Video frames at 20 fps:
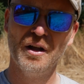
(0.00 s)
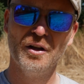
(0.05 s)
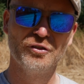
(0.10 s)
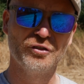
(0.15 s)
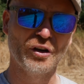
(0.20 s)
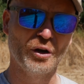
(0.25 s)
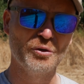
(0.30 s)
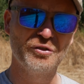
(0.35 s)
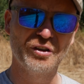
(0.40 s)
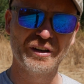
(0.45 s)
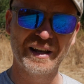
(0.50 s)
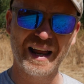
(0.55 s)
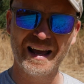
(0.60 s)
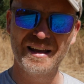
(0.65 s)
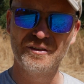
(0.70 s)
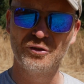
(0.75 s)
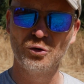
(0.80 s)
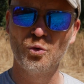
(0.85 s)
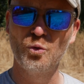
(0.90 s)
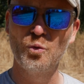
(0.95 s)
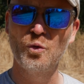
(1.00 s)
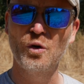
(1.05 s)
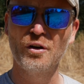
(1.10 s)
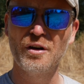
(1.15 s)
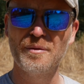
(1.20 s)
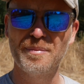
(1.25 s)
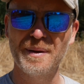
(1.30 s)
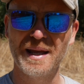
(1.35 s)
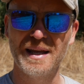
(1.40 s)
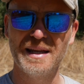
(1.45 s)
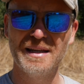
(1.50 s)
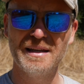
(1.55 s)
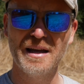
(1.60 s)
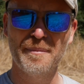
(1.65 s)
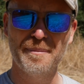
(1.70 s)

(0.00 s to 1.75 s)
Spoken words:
So today's all going to be